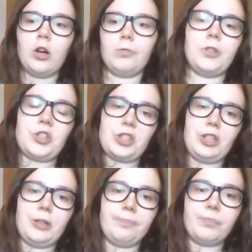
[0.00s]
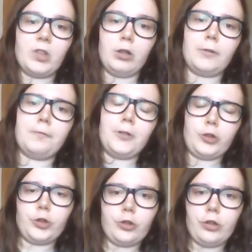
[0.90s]
obviously you are free
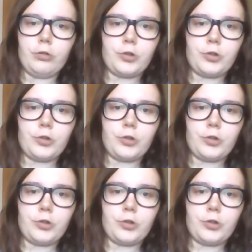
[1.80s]
to go.